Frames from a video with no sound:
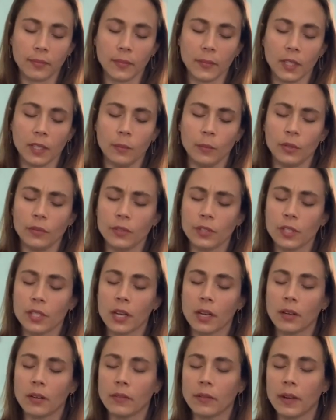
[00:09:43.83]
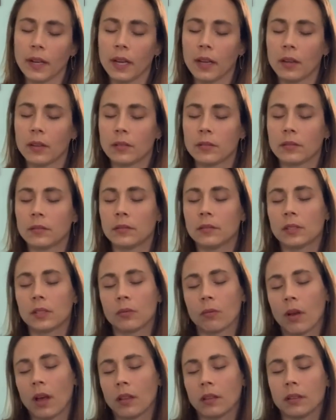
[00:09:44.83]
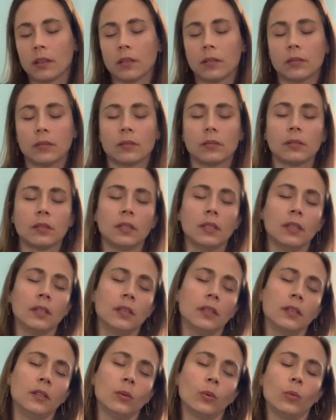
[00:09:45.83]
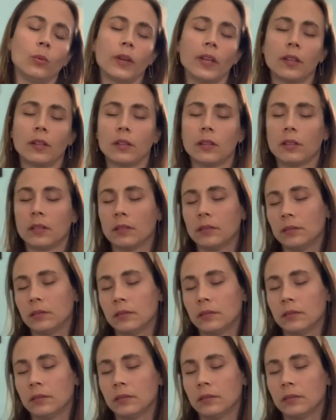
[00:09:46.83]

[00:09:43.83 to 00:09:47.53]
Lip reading: Move your tongue around, swallow, wiggle,